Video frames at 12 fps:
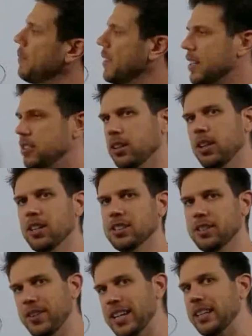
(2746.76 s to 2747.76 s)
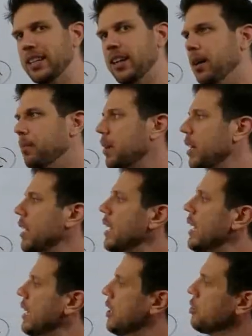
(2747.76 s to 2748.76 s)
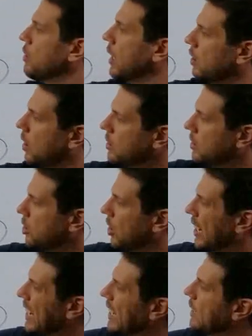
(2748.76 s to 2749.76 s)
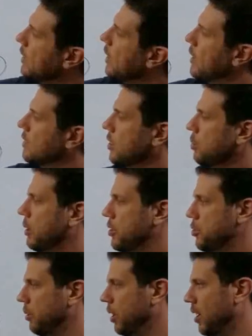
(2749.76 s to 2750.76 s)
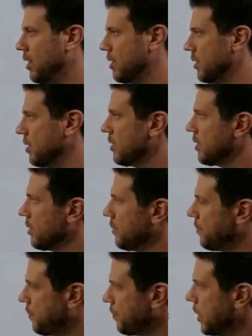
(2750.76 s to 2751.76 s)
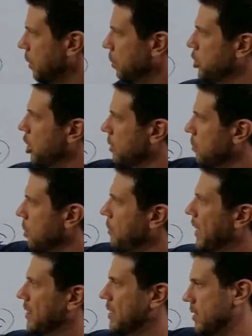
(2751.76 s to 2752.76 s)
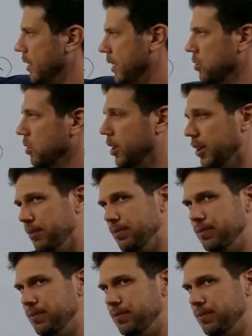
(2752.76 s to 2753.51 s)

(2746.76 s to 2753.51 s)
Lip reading: That's a loss of income. Indirect losses are inconsequential losses. We'll talk more about these later on.